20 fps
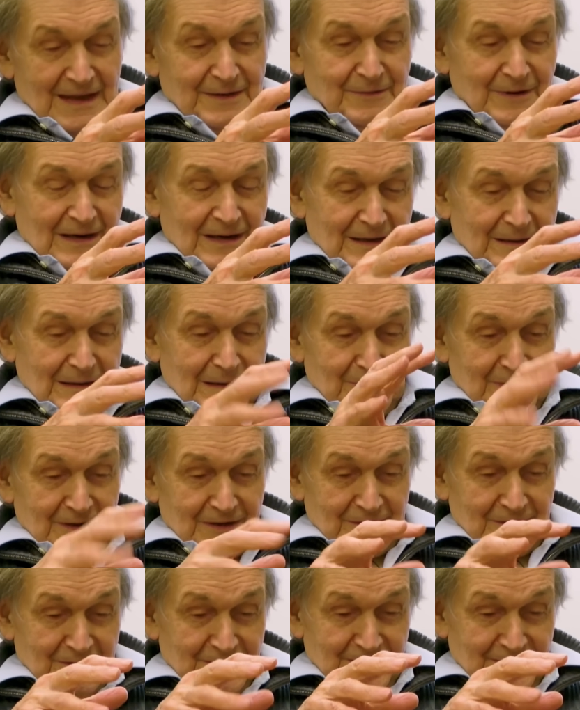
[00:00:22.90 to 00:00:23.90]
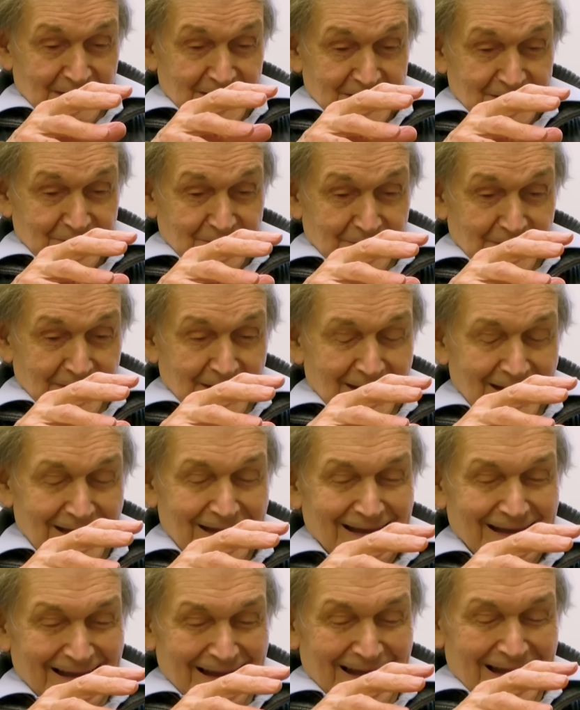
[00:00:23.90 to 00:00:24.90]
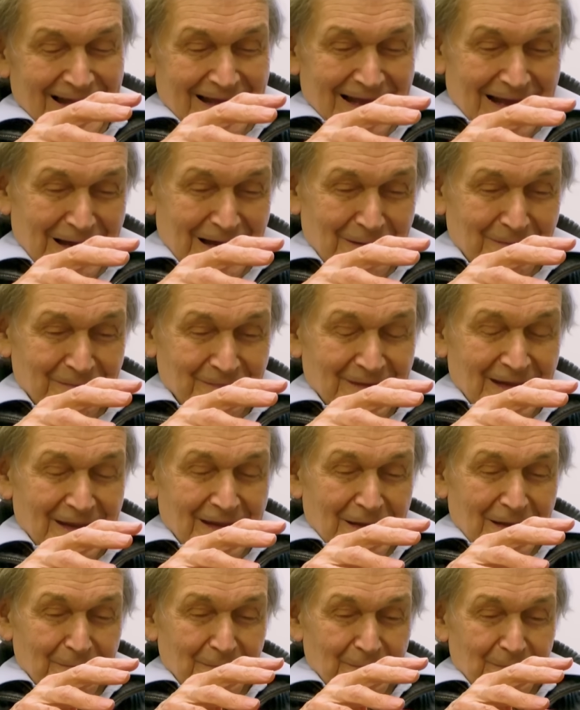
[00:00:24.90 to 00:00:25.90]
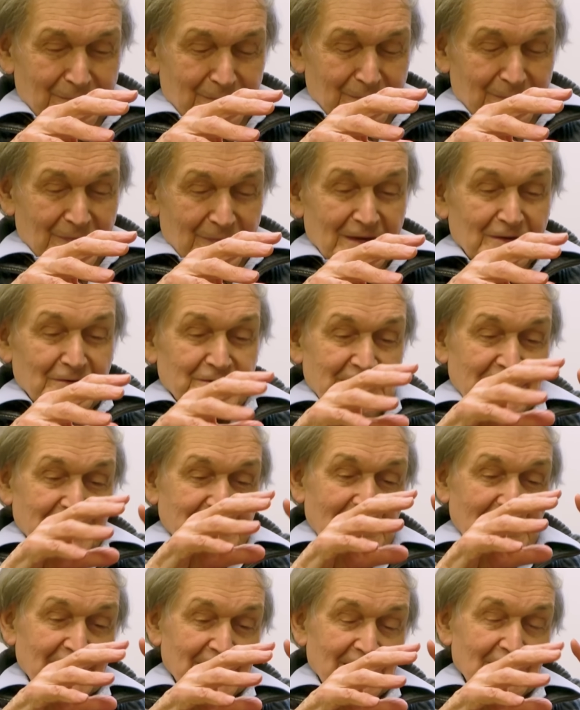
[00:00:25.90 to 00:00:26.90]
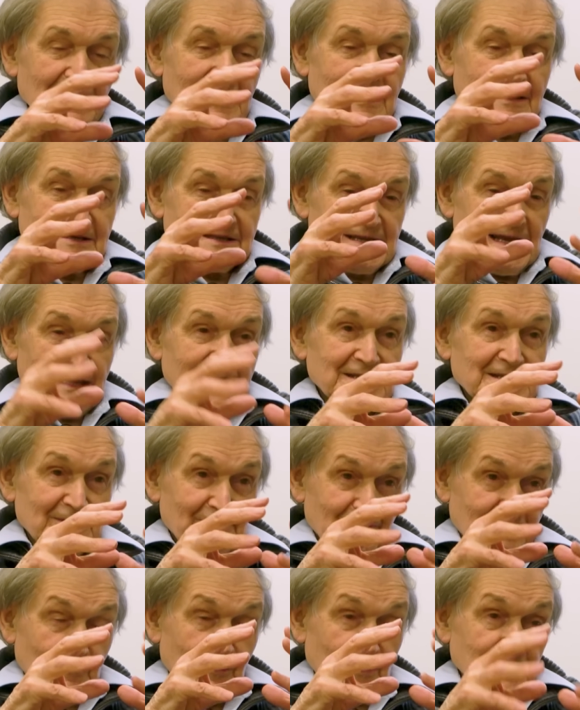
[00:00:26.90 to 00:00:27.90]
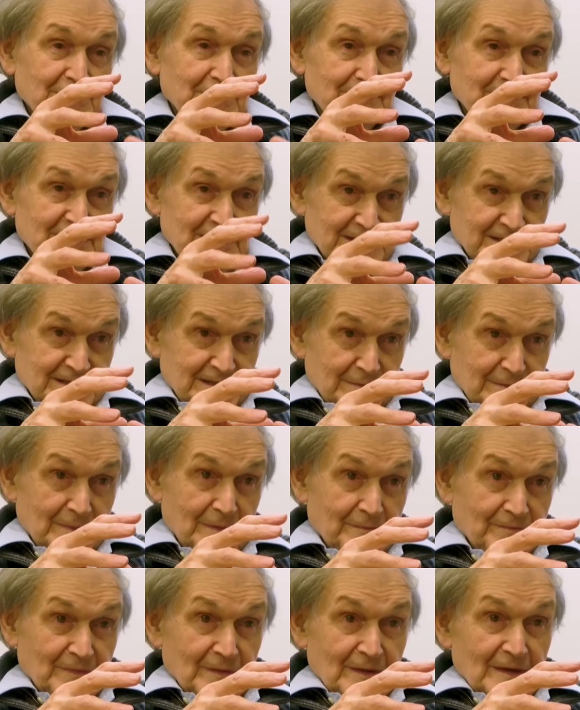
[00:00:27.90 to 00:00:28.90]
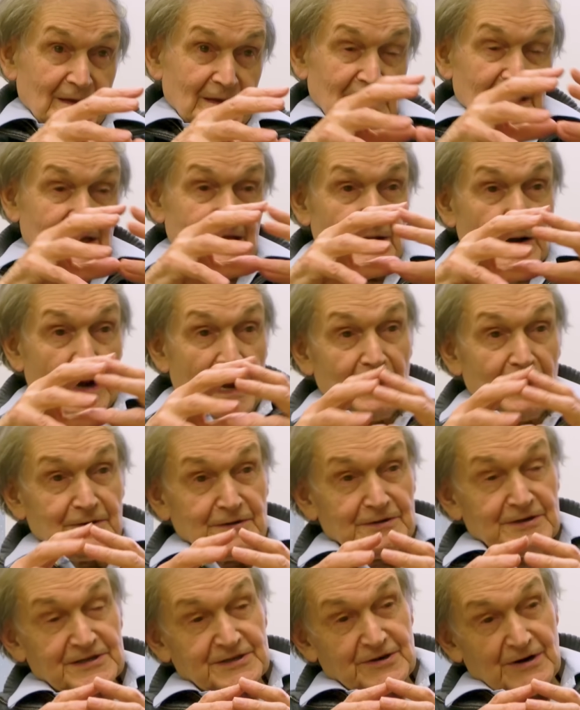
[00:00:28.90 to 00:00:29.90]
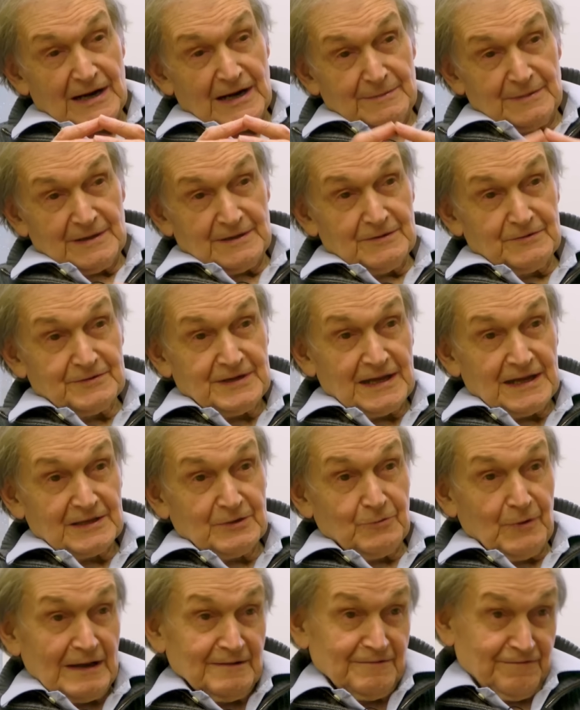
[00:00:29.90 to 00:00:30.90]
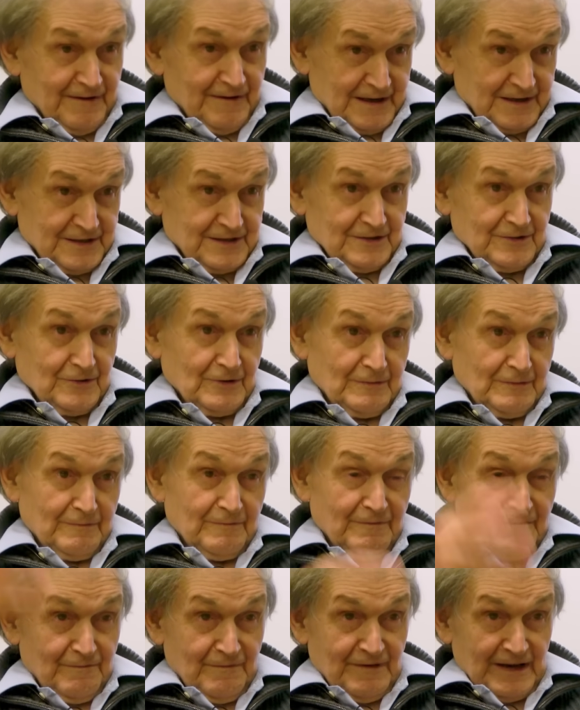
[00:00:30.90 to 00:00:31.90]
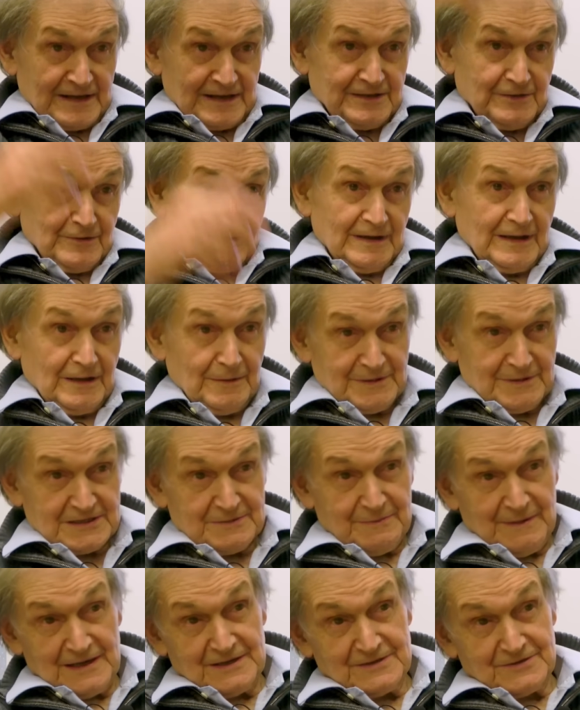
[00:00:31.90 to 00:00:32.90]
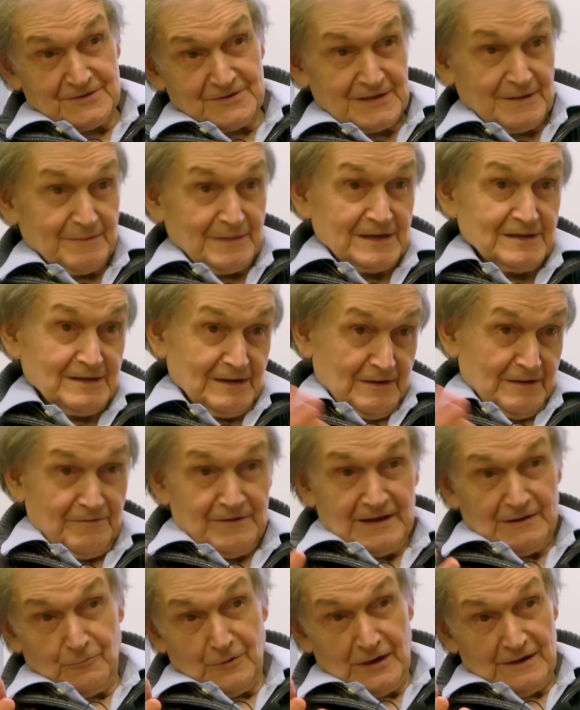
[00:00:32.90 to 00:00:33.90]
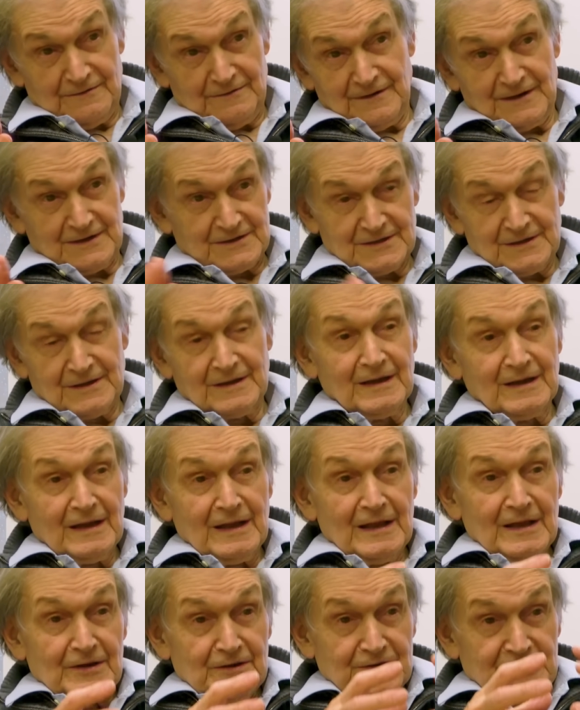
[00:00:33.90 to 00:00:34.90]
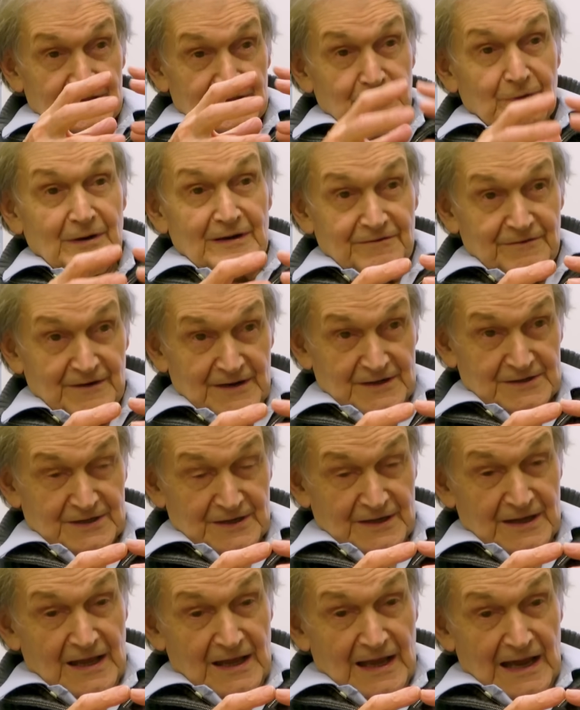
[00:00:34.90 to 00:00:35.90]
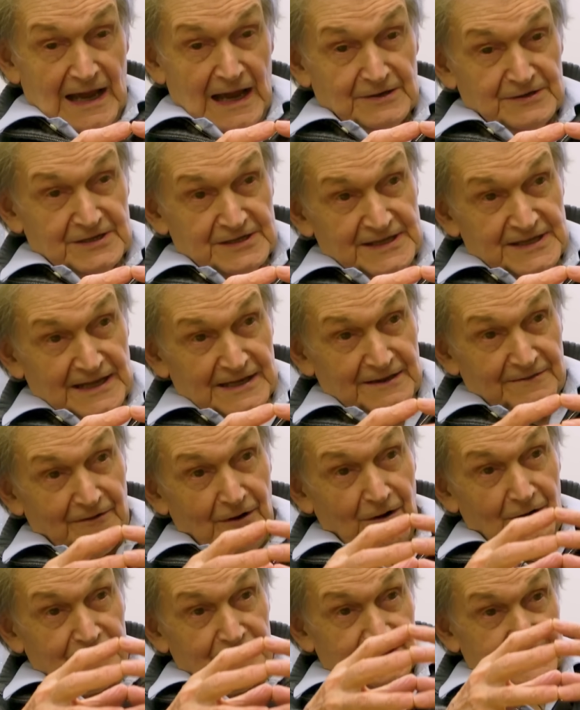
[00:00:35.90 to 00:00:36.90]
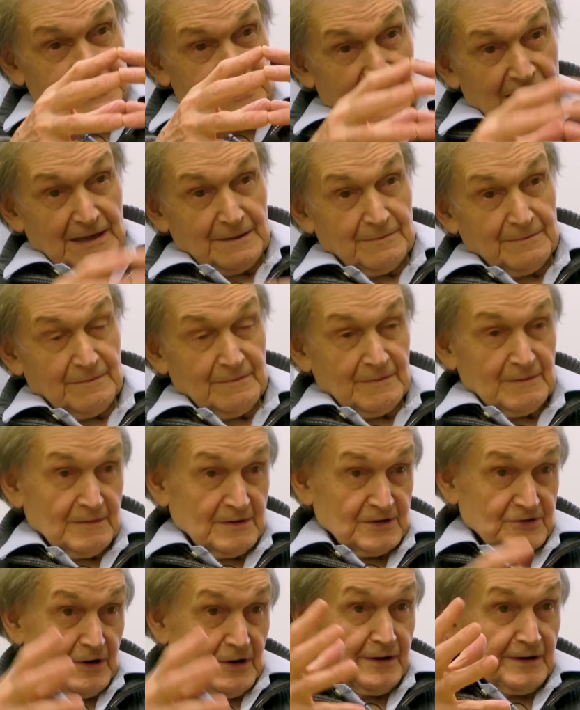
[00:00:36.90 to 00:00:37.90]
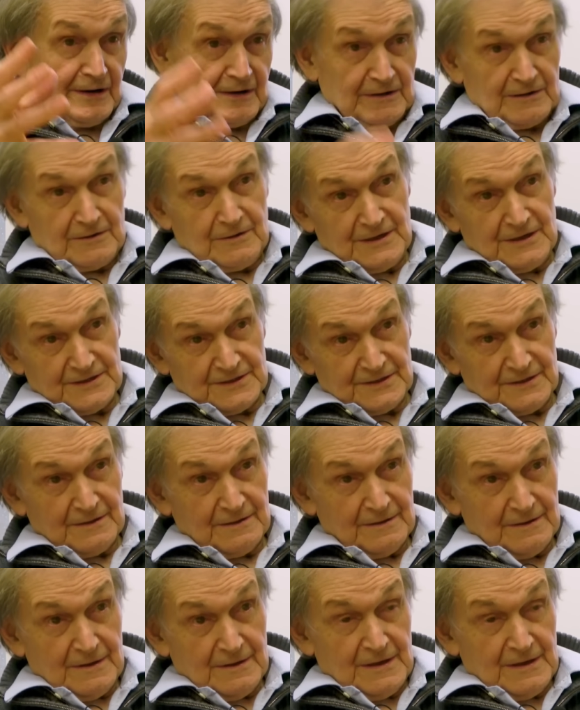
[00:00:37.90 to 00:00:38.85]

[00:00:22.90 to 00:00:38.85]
Anyway, let, let me not go into that story. um, you say, take, take a quantum system. How do you describe it? You take the wave function or vector in Hilbert space or something. Isn't it a wave function? You take the wave function. How does that evolve in time? Schrödinger equation.